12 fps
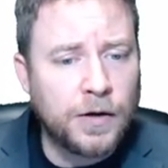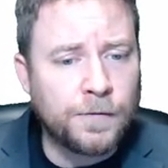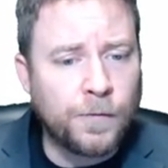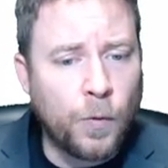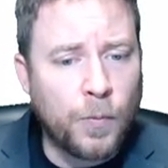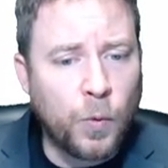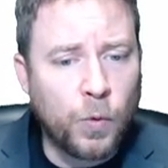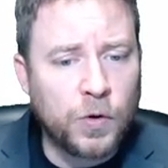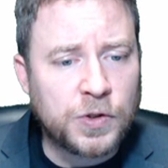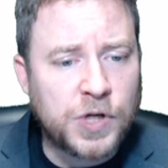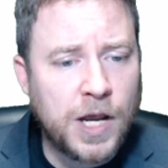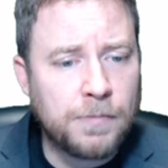former
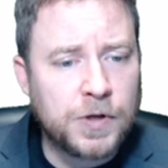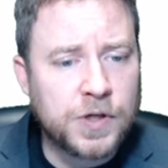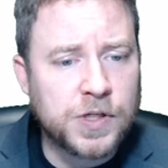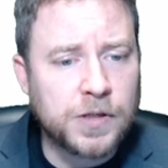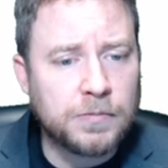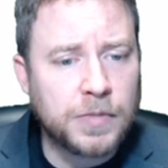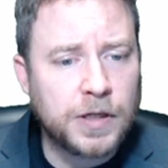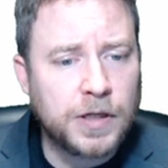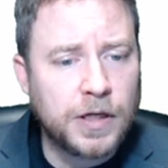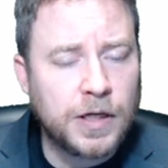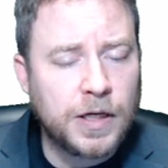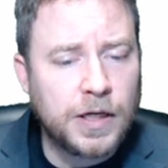world championship
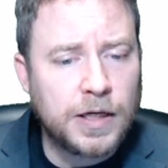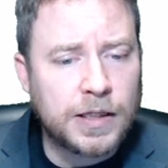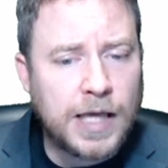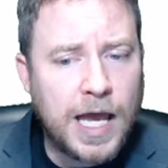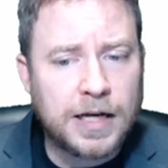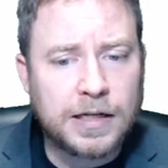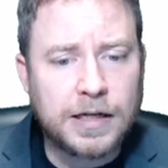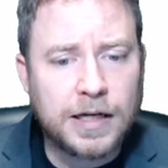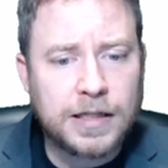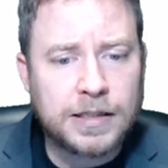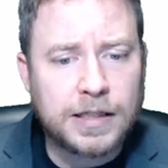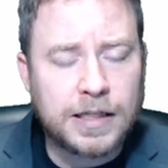
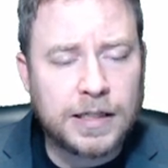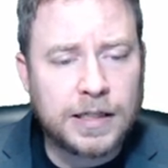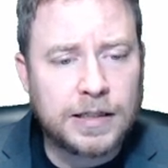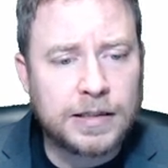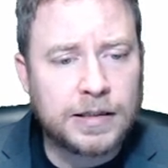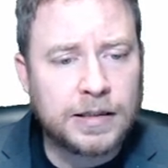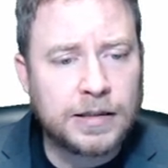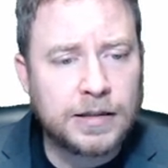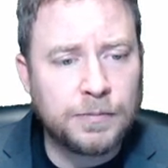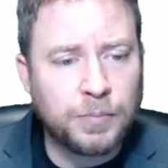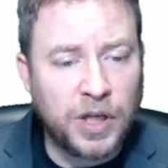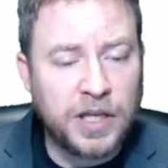candidate and
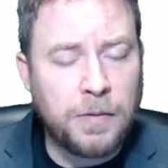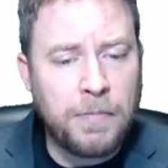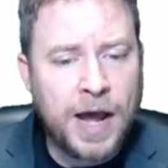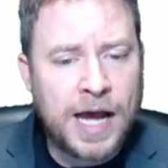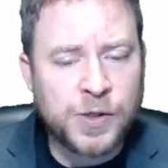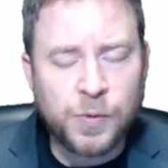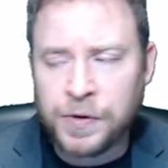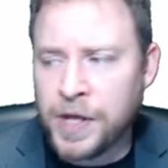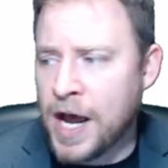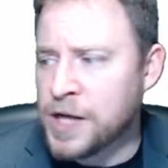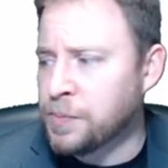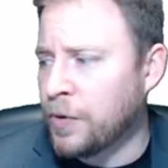played a match with
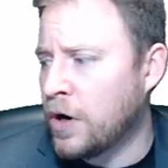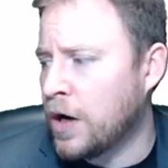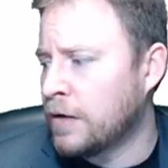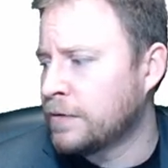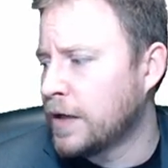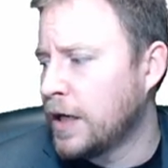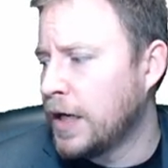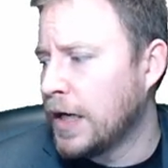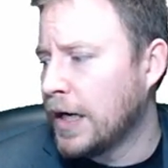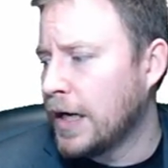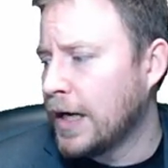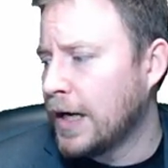Kasparov,
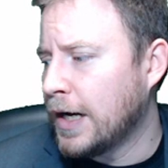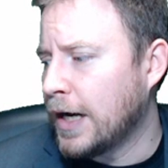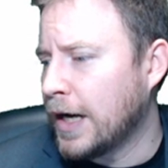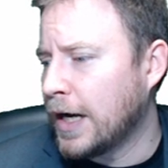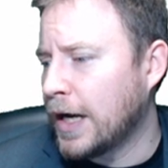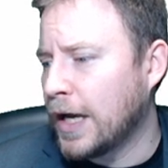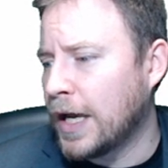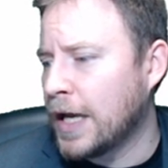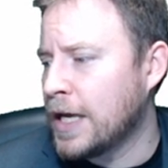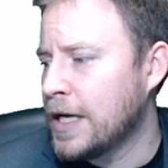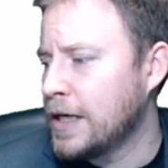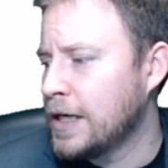
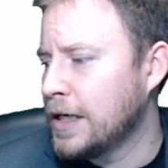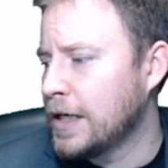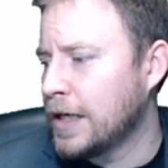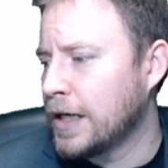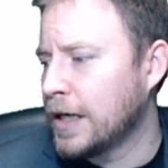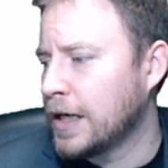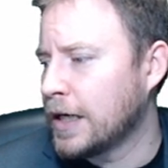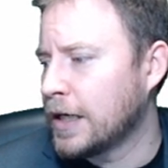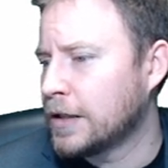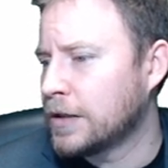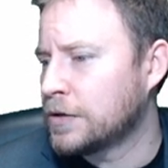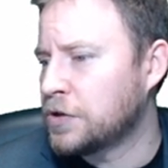he
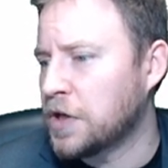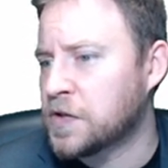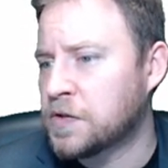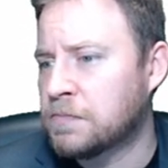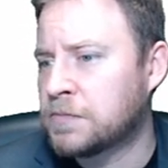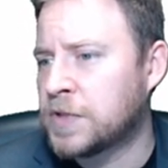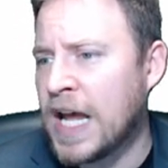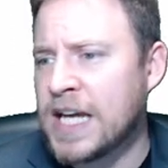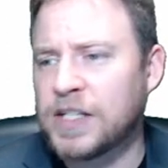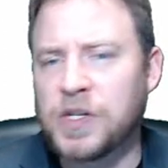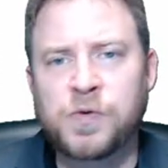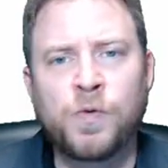just
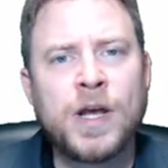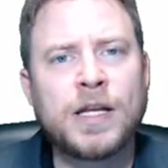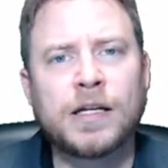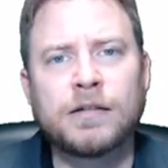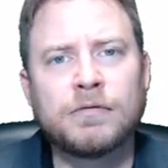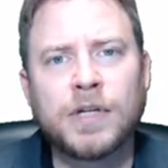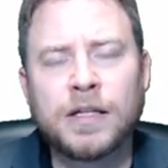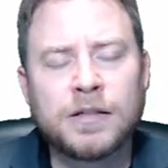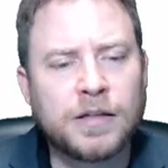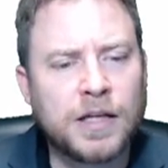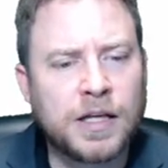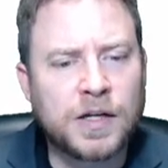tanked his rating
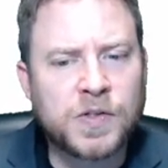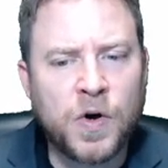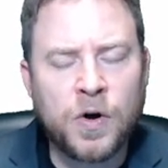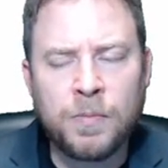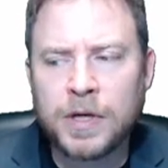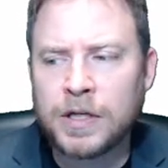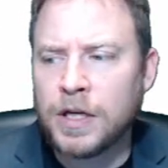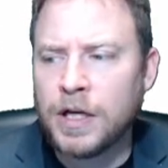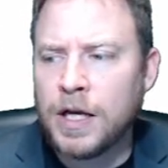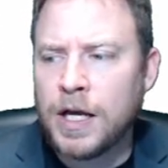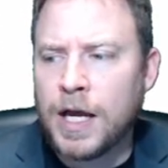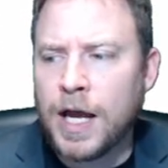in a tournament.
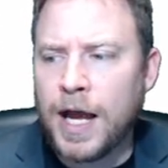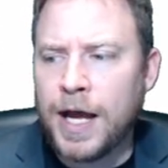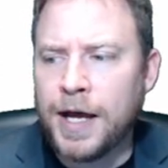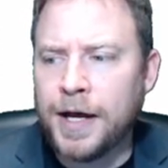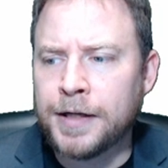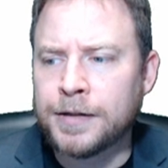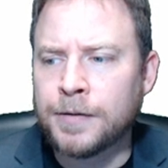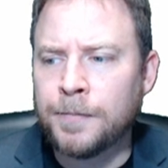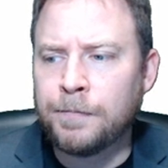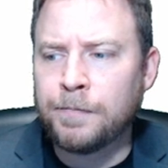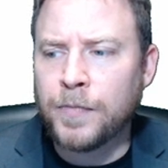And